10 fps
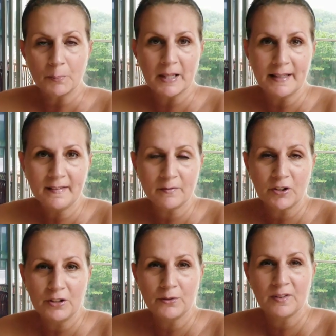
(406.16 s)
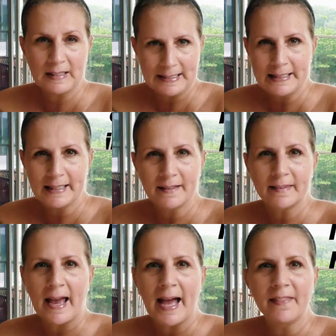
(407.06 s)
the place for you to eat is
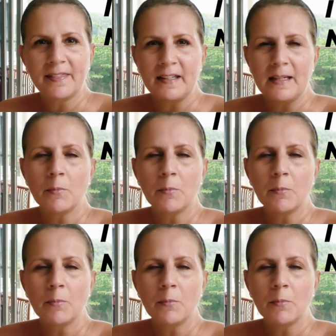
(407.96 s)
at the